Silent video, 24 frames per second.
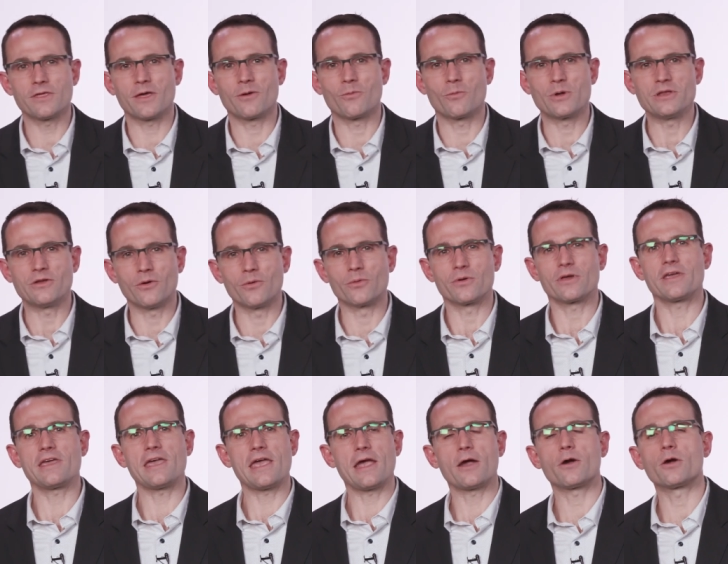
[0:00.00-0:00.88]
that we don't
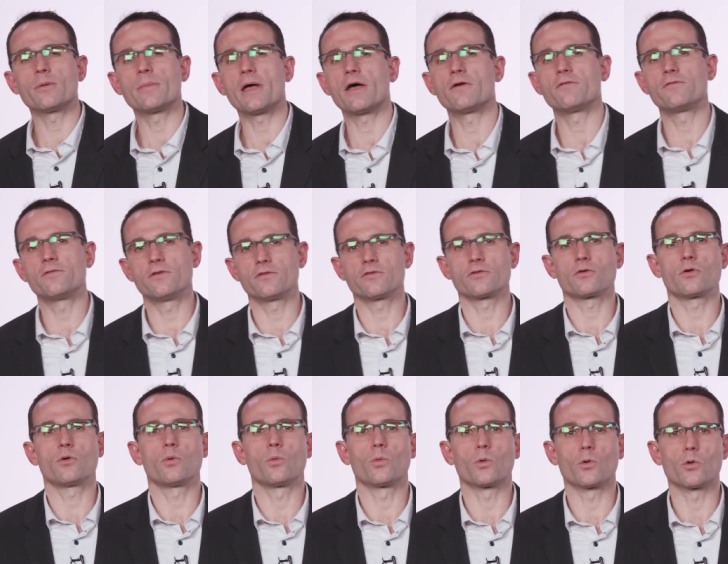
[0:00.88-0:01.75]
care about
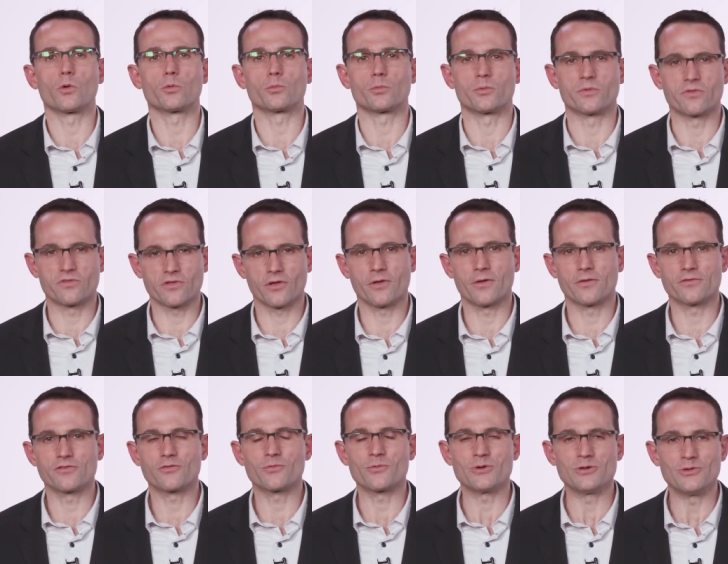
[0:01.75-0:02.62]
physical world
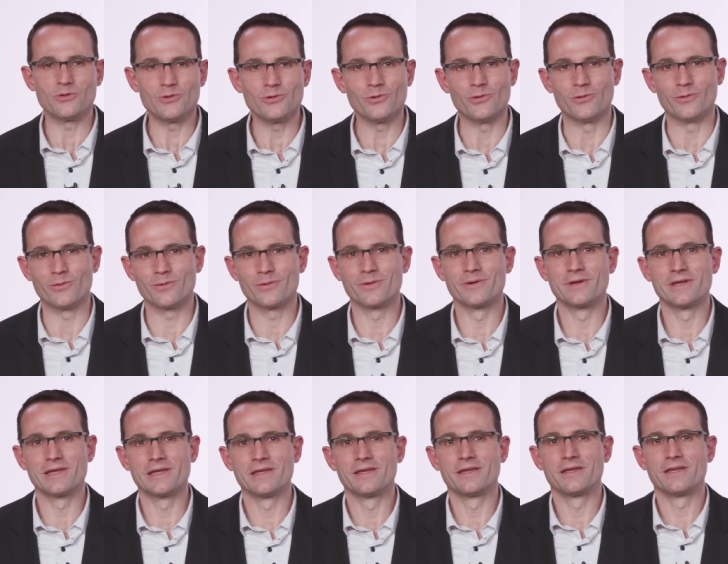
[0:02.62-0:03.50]
results, we do.
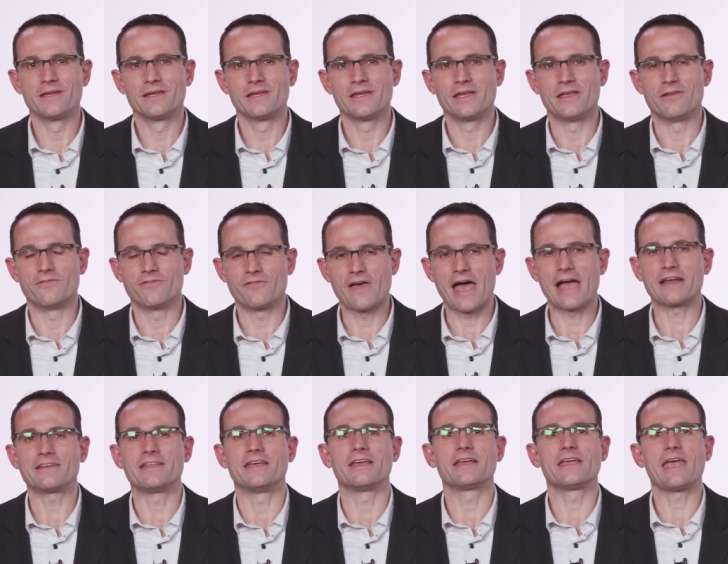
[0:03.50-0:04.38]
In
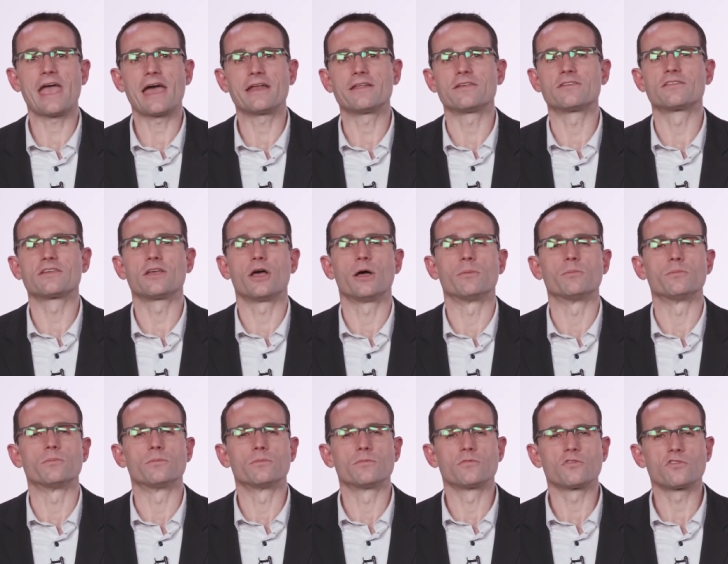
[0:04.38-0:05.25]
fact, NGAD has
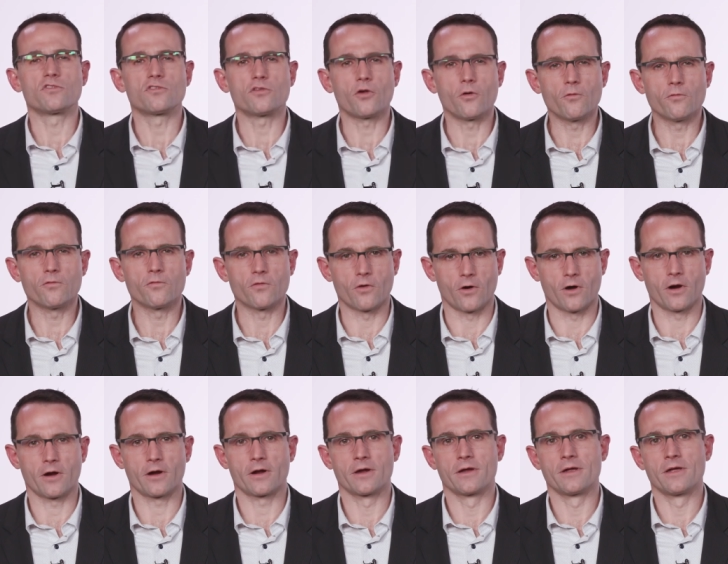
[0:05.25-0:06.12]
come so
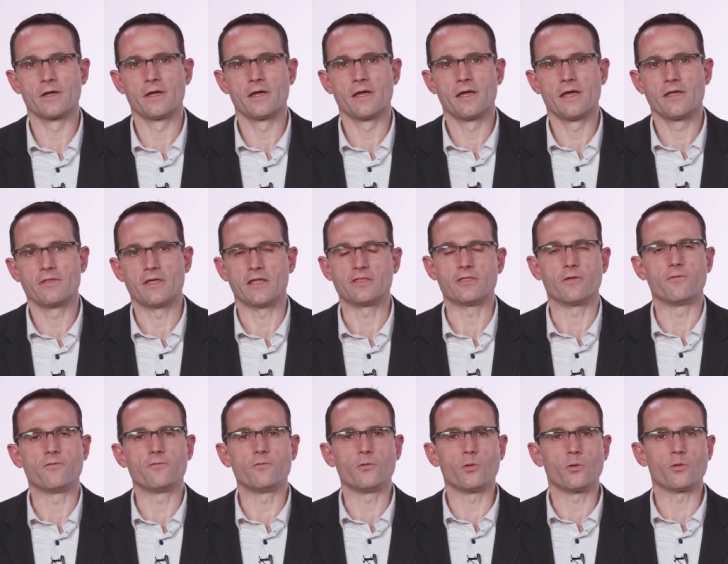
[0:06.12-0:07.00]
far that the
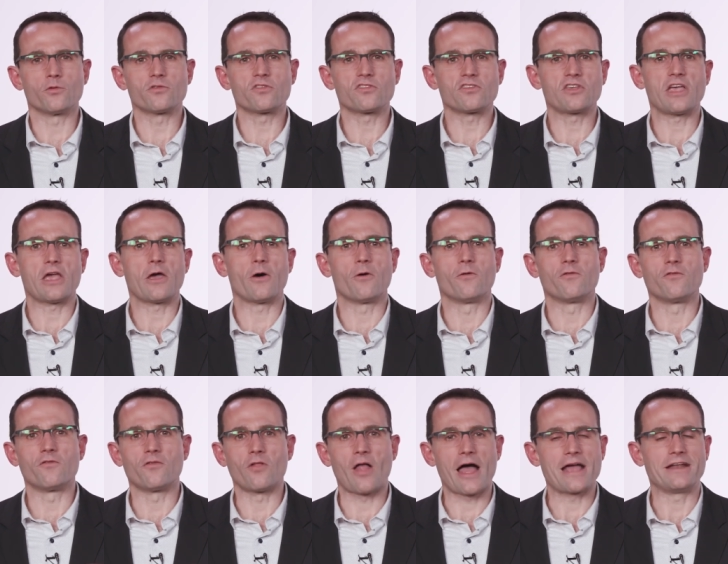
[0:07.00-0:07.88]
full-scale
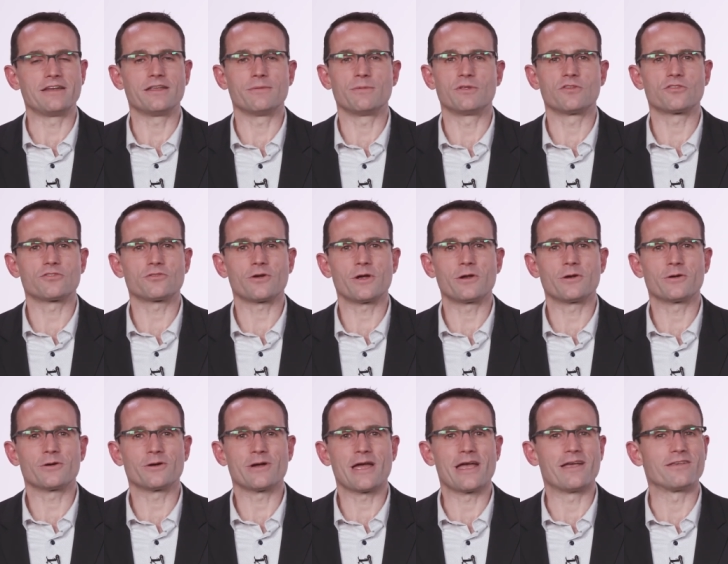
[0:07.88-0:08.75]
flight
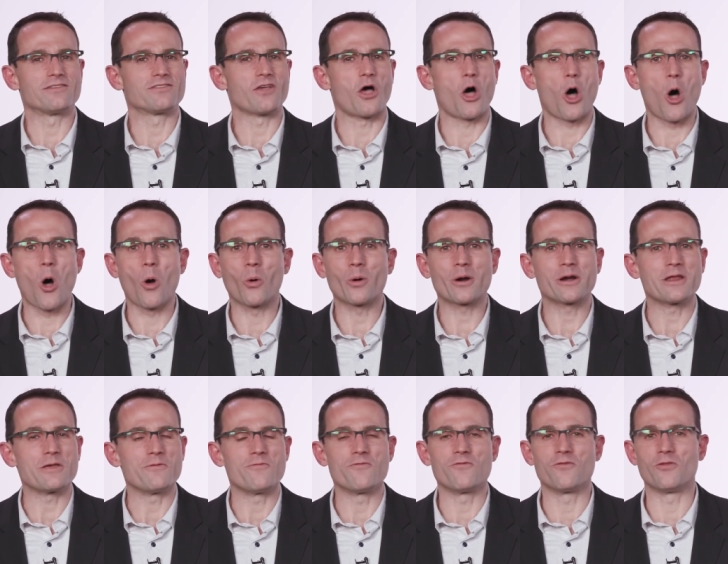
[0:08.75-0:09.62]
demonstrator has
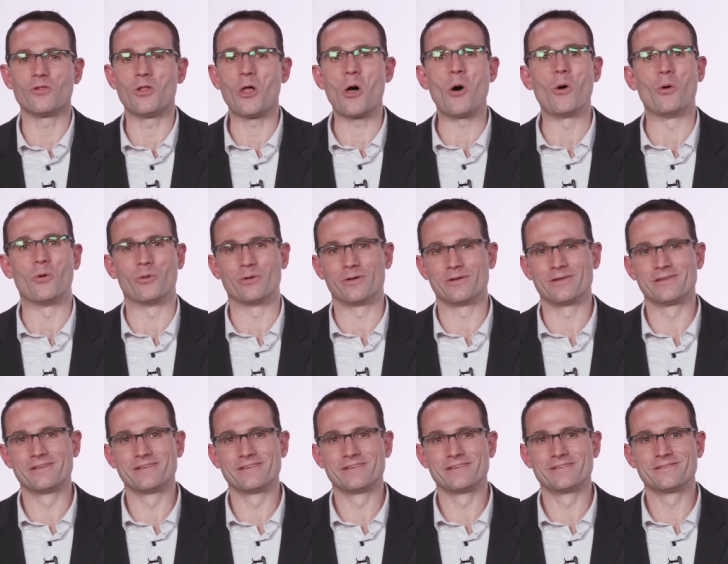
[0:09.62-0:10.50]
already flown
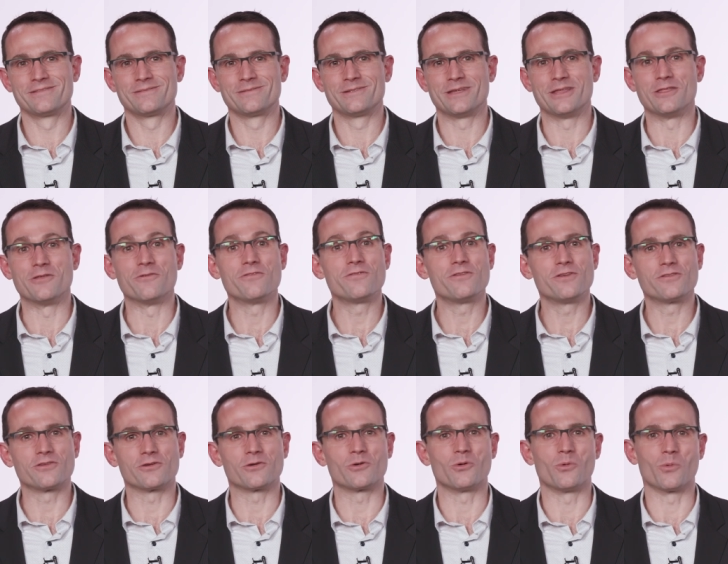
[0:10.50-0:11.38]
in the
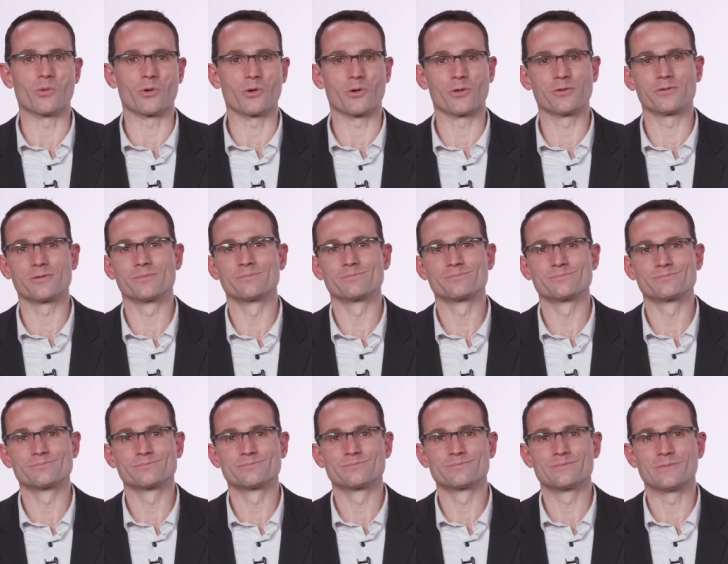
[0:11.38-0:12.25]
physical world.
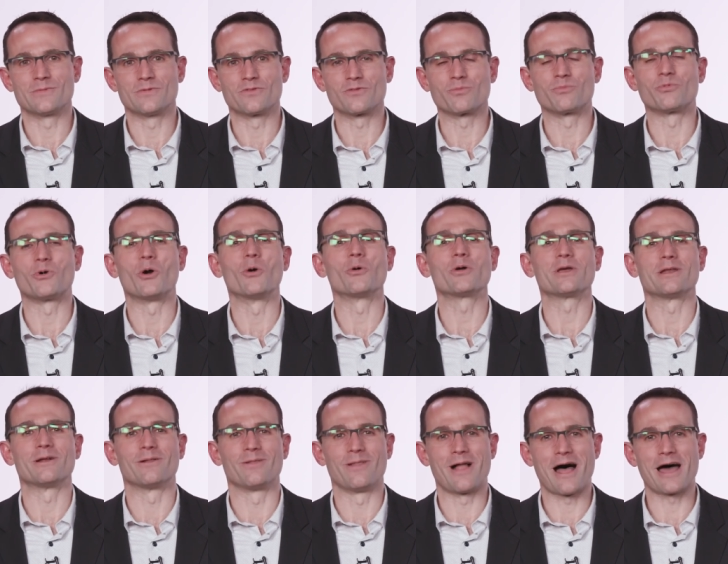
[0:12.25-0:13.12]
It's
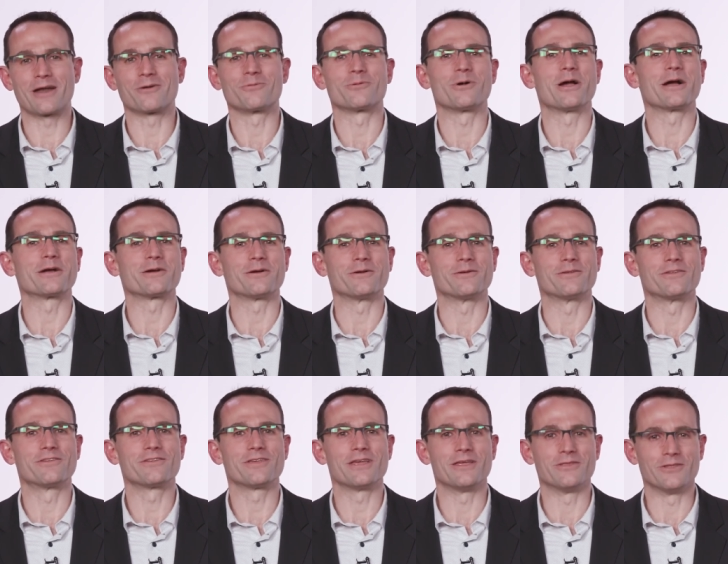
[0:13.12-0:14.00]
broken a lot of
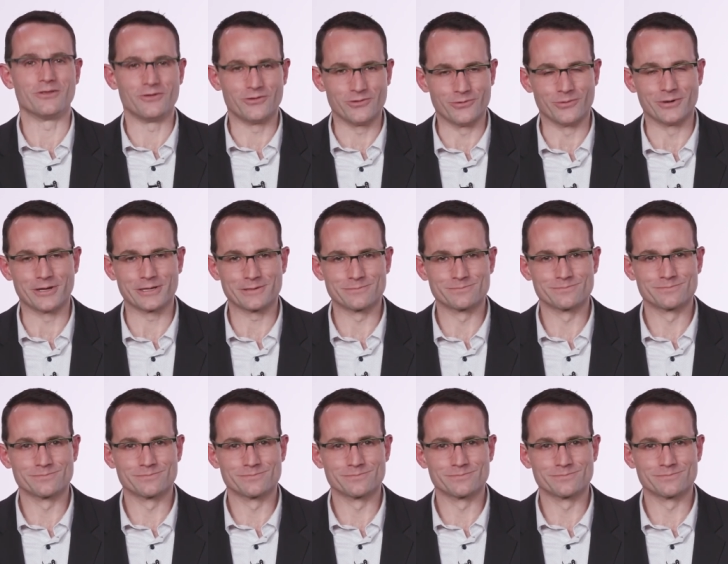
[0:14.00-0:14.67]
records in the doing.